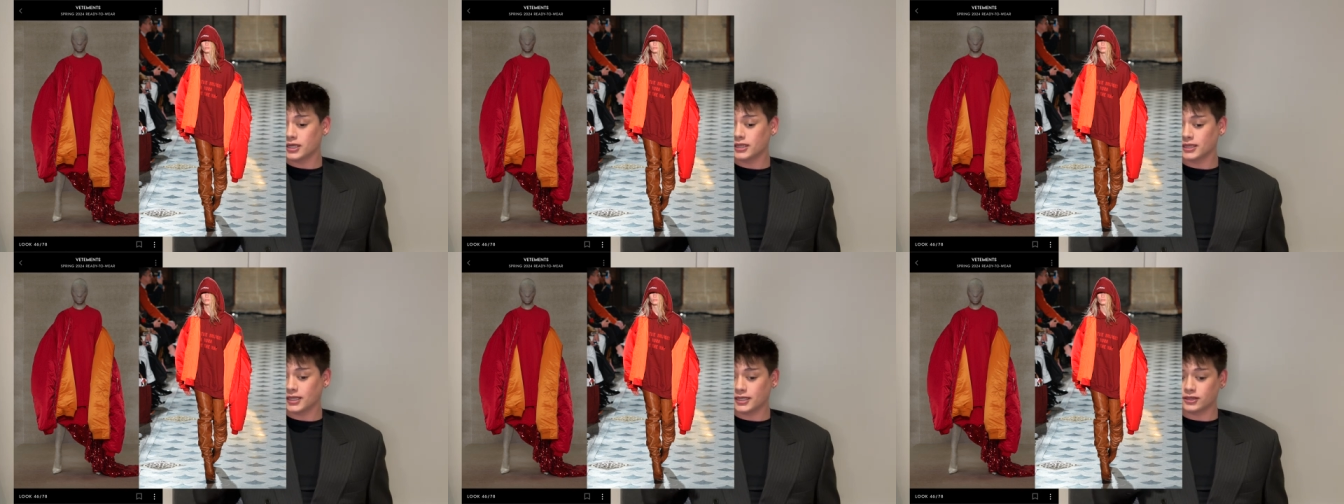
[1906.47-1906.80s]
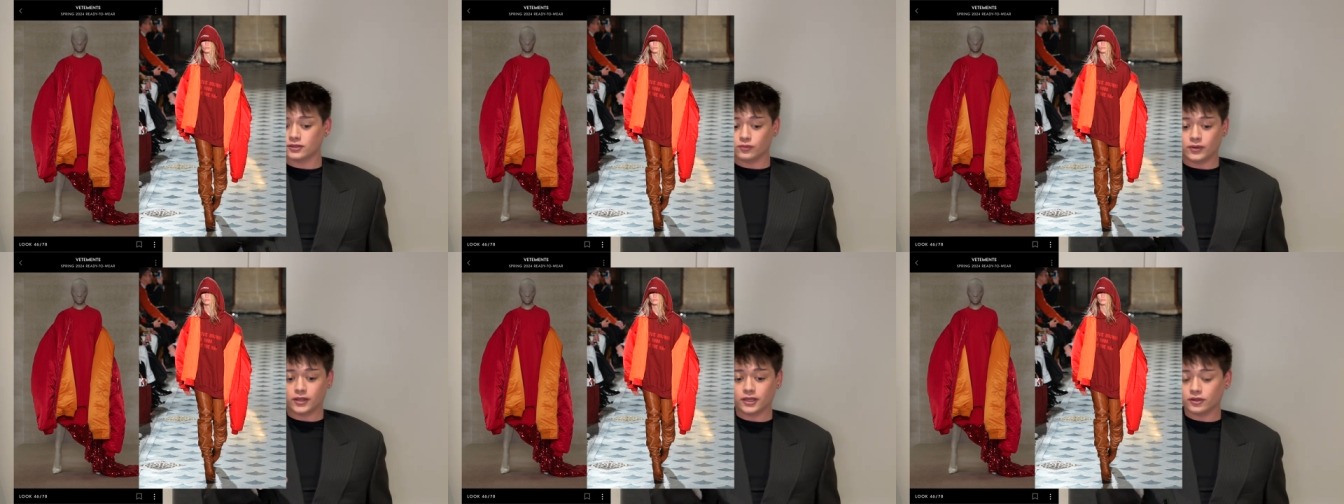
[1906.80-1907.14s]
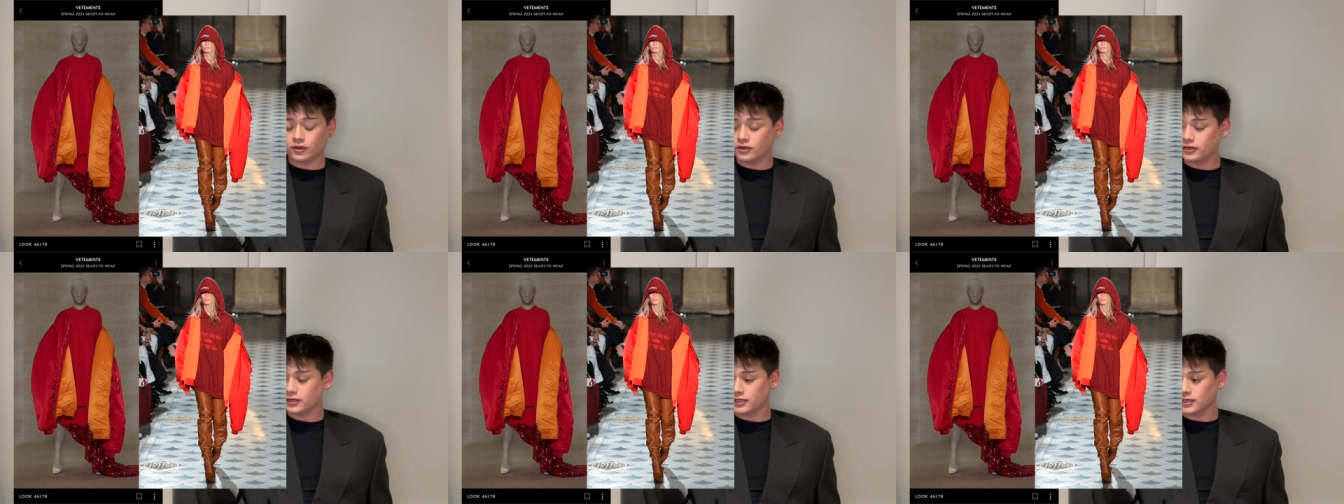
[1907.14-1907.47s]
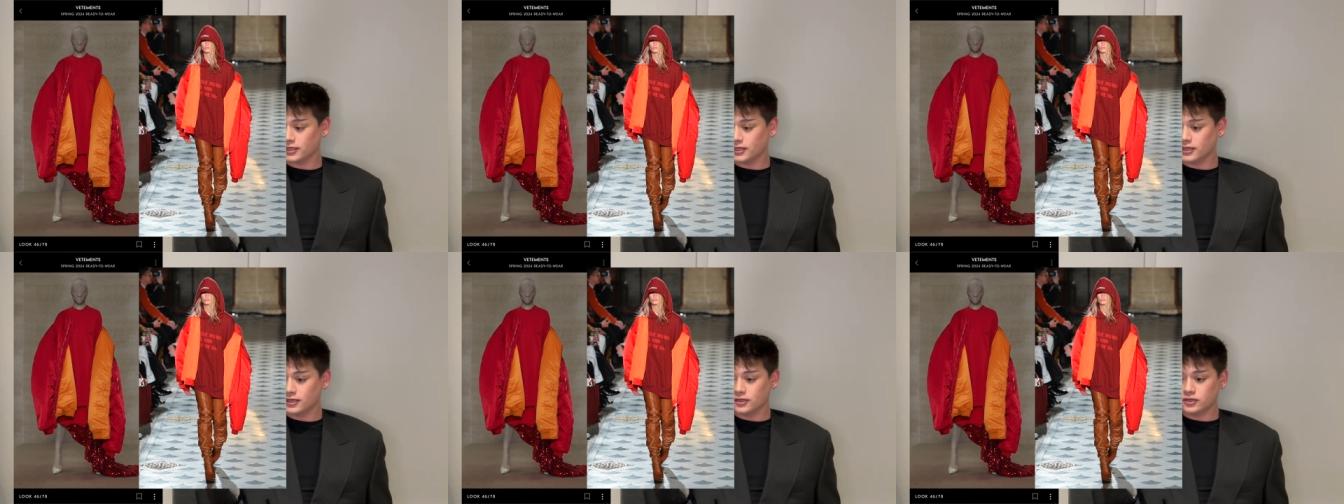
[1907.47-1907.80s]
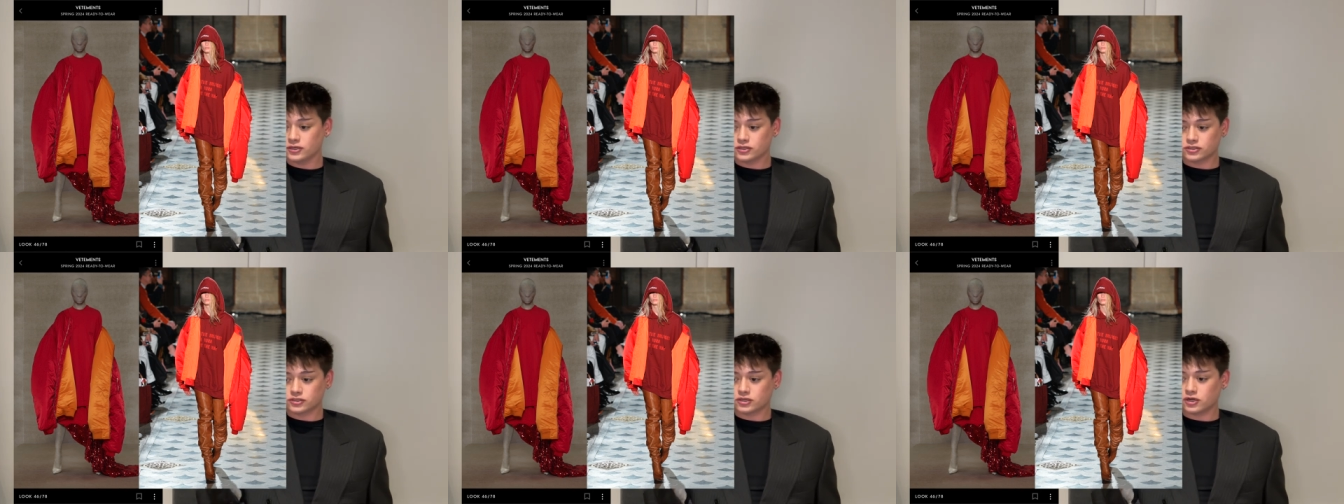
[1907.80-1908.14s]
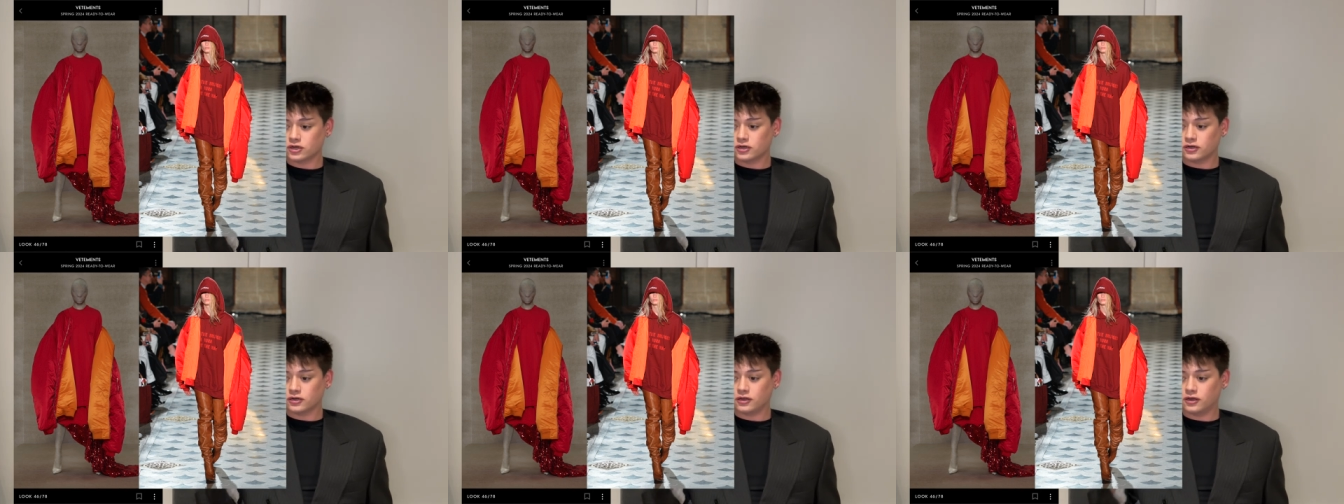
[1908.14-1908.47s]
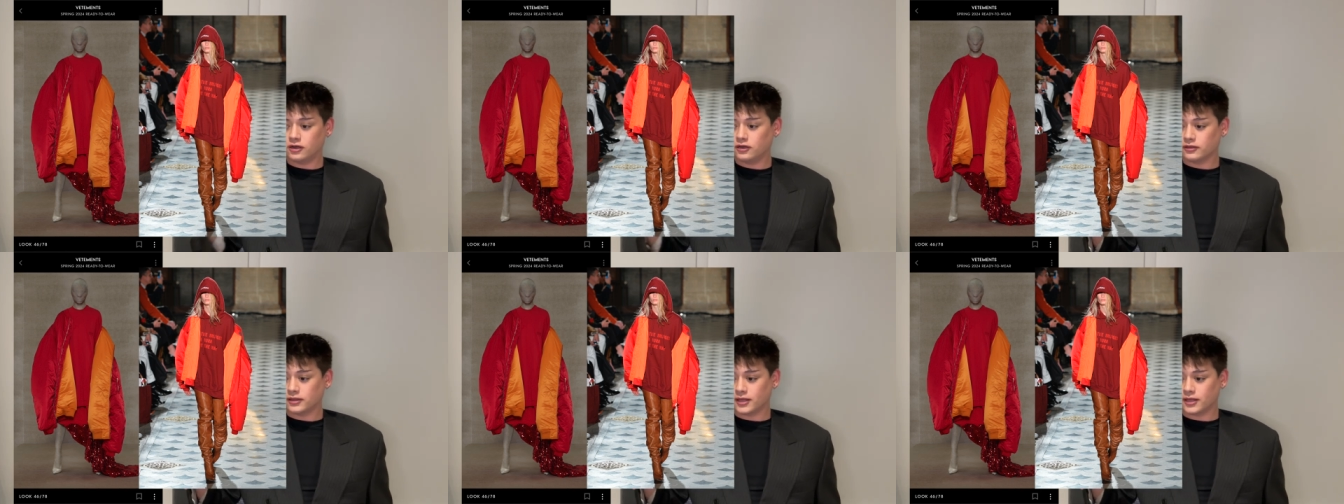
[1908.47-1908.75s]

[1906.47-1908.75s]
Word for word: Light the Way hoodie, shirt, all